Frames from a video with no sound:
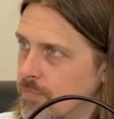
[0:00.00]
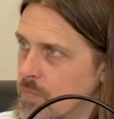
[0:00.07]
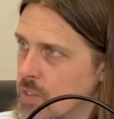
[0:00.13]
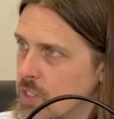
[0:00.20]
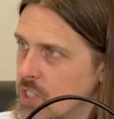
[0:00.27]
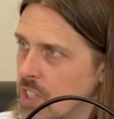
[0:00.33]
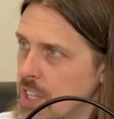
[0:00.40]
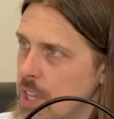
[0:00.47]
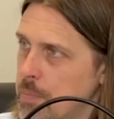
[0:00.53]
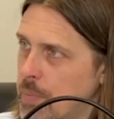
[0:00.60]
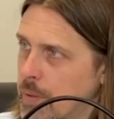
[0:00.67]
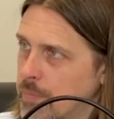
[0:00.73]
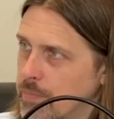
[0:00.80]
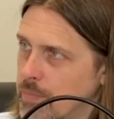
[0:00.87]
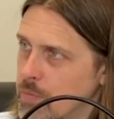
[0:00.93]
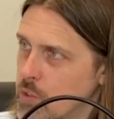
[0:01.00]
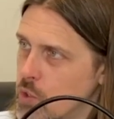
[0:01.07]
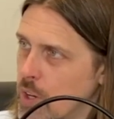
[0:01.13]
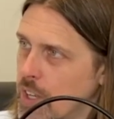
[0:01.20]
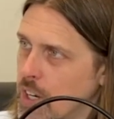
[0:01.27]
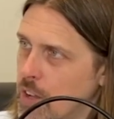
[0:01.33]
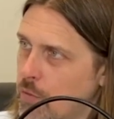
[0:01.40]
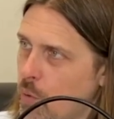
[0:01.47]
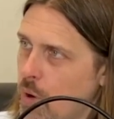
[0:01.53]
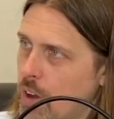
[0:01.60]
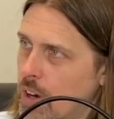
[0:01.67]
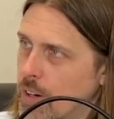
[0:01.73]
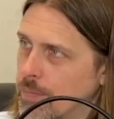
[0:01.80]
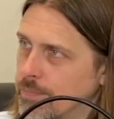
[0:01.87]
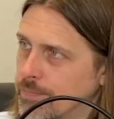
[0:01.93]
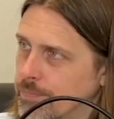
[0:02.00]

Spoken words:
Sleep. Drink enough water.